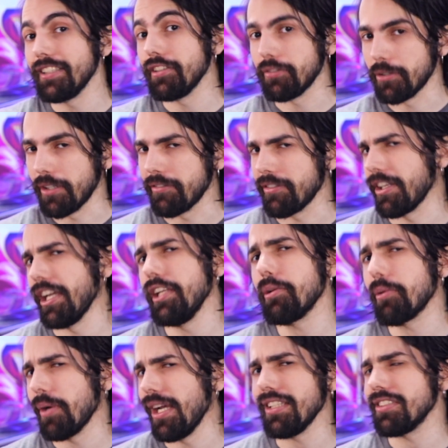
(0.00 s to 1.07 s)
if you have any
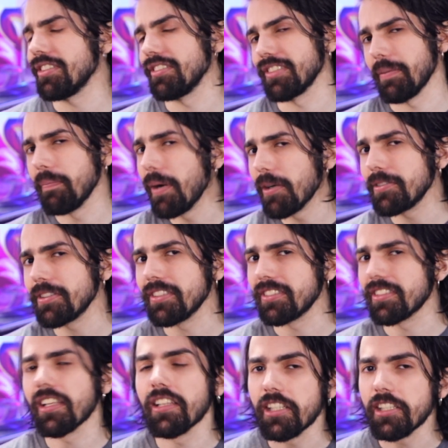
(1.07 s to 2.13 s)
questions about the
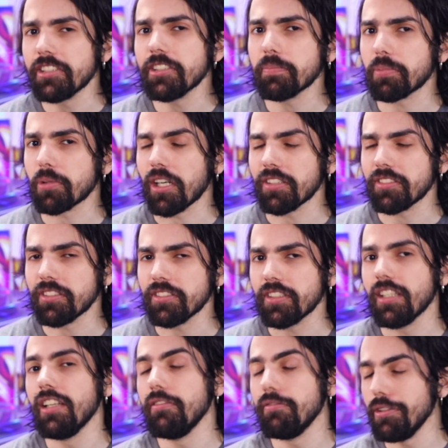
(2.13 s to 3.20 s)
installation process,
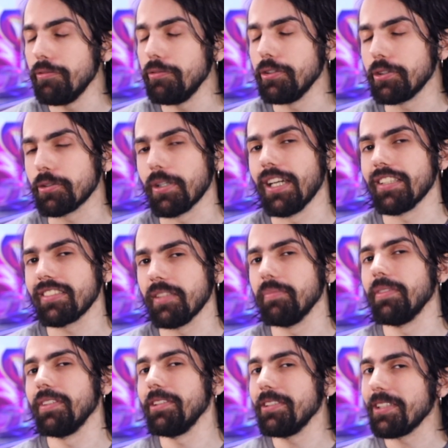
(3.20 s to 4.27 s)
feel free to ask
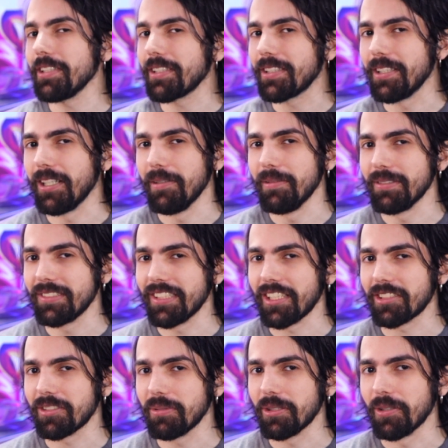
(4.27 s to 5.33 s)
them in the comment
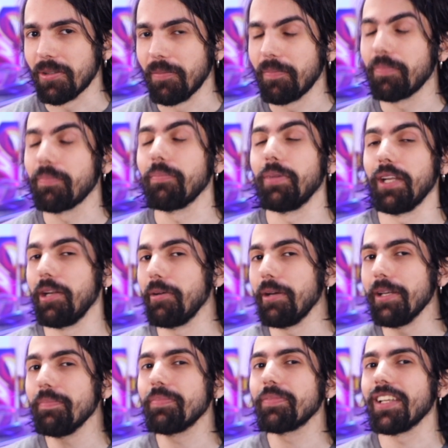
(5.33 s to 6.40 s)
section below. But
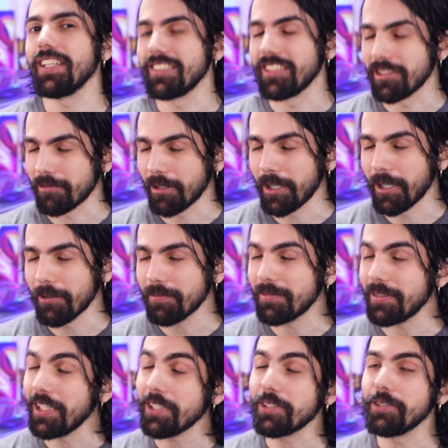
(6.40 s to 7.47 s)
anyway, that's it for now,
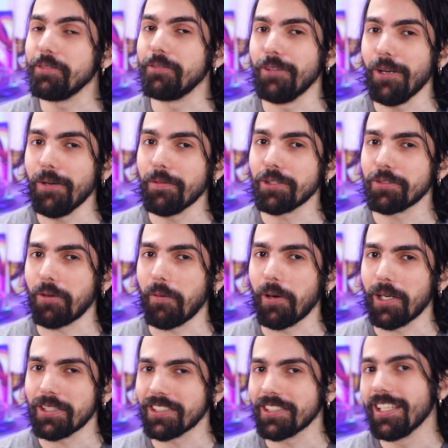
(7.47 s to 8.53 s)
thank you very much for
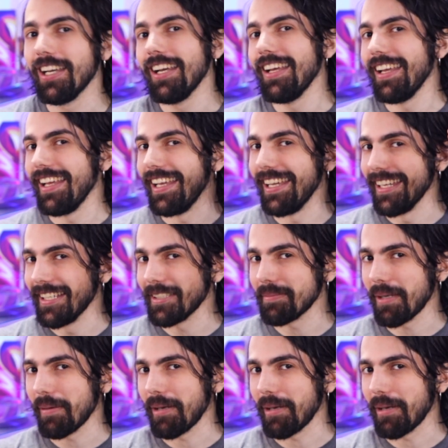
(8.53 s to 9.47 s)
watching and bye